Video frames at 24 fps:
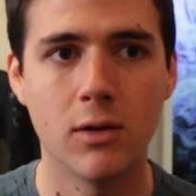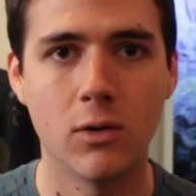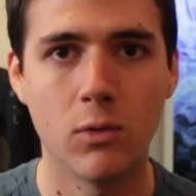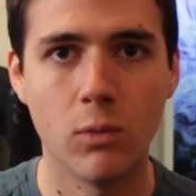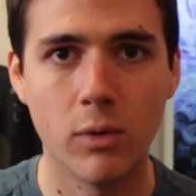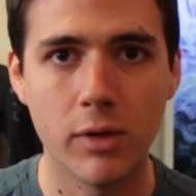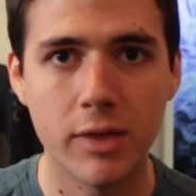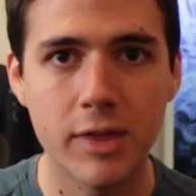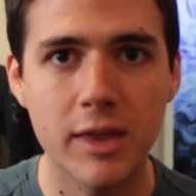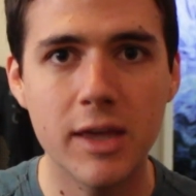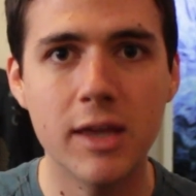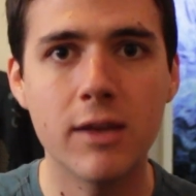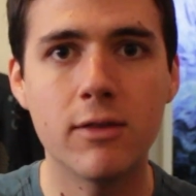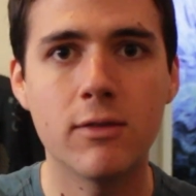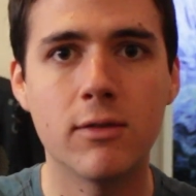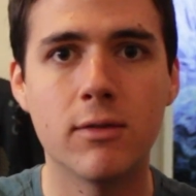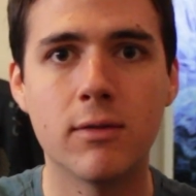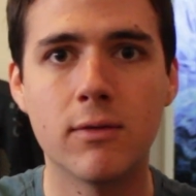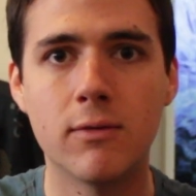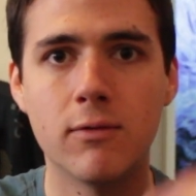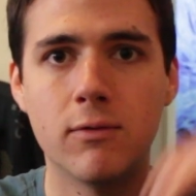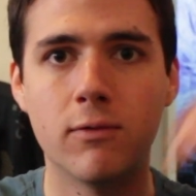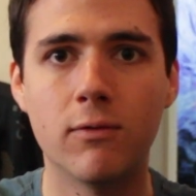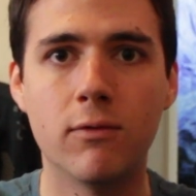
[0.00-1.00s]

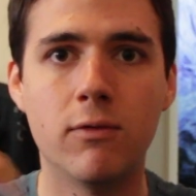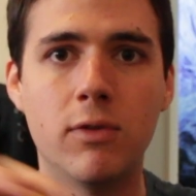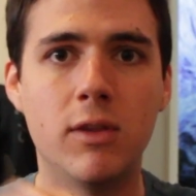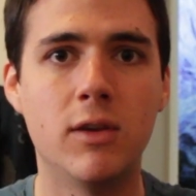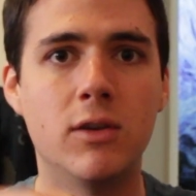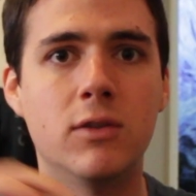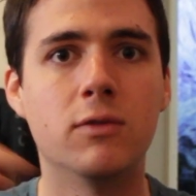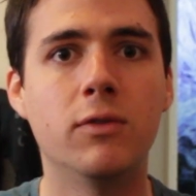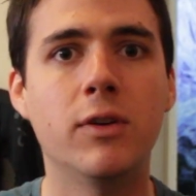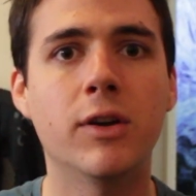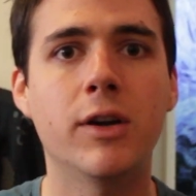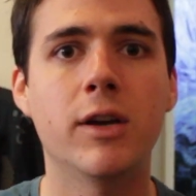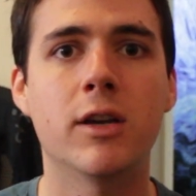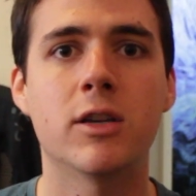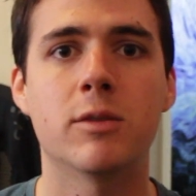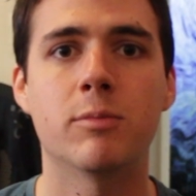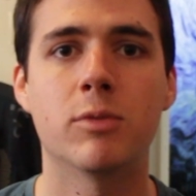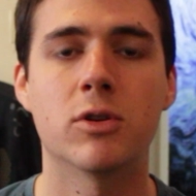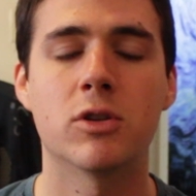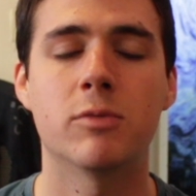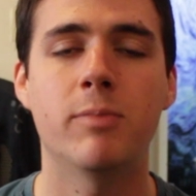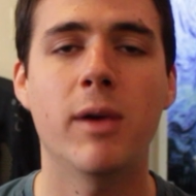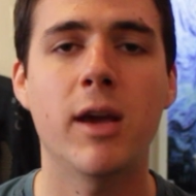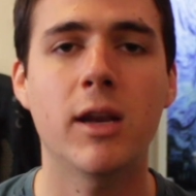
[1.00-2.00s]
within these various
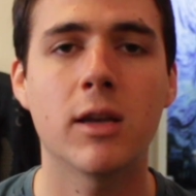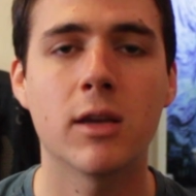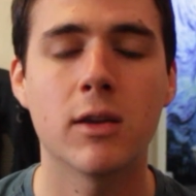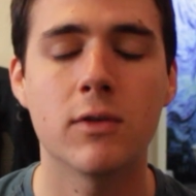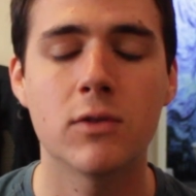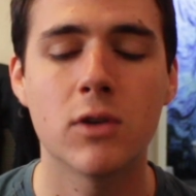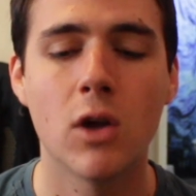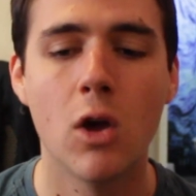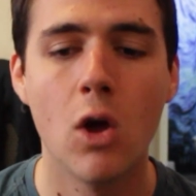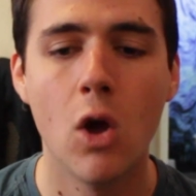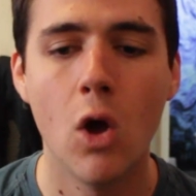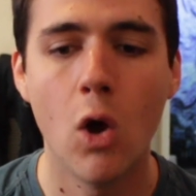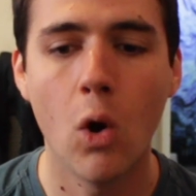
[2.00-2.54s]
perspectives,